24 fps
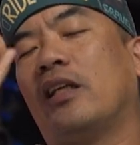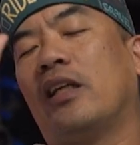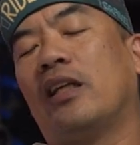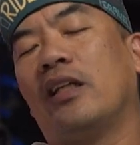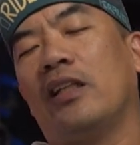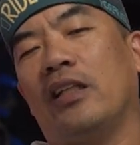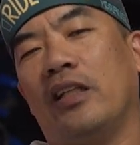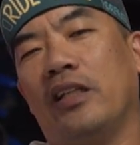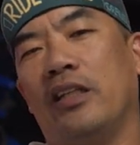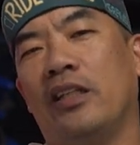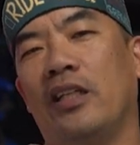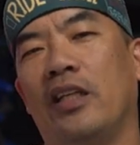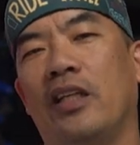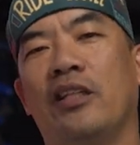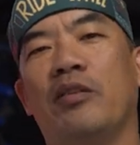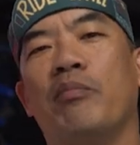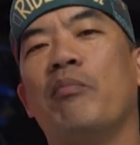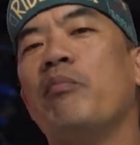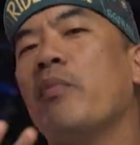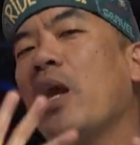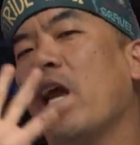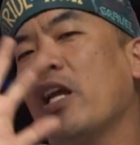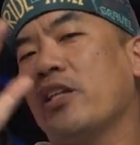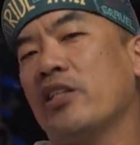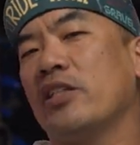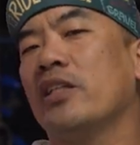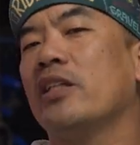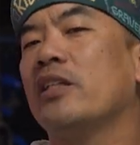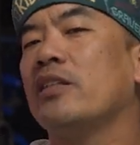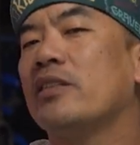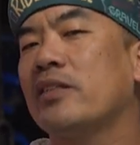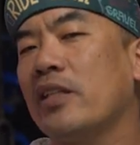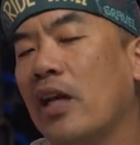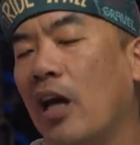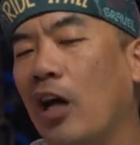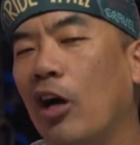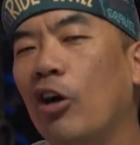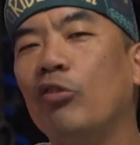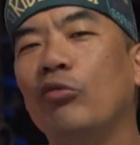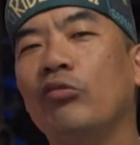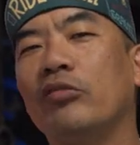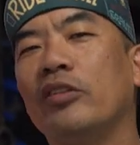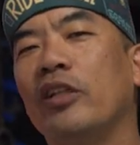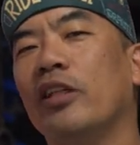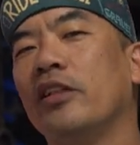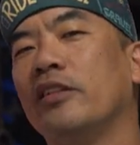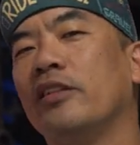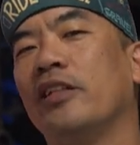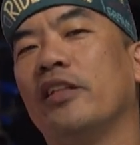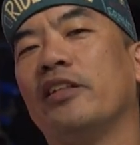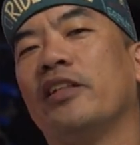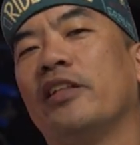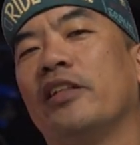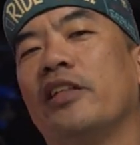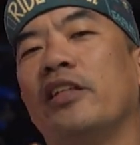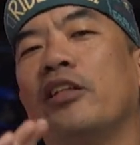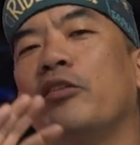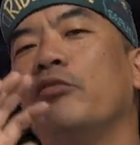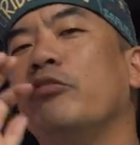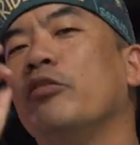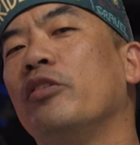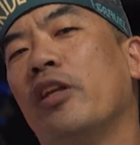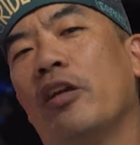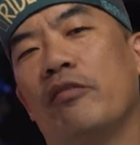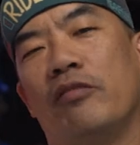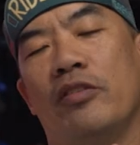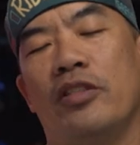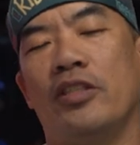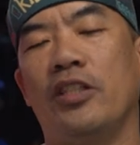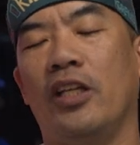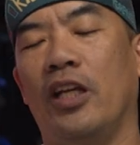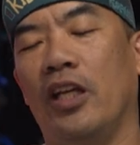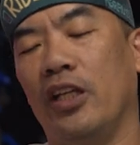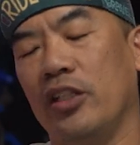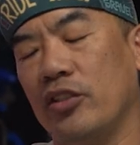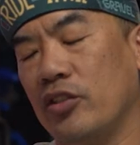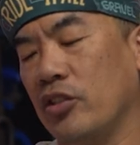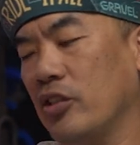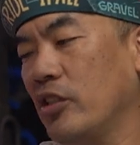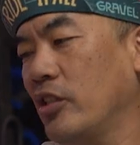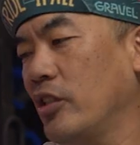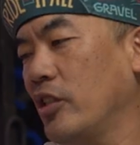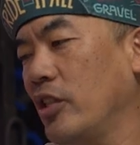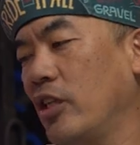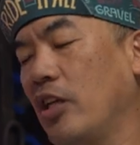clicking, mashing sound that the gear will never change?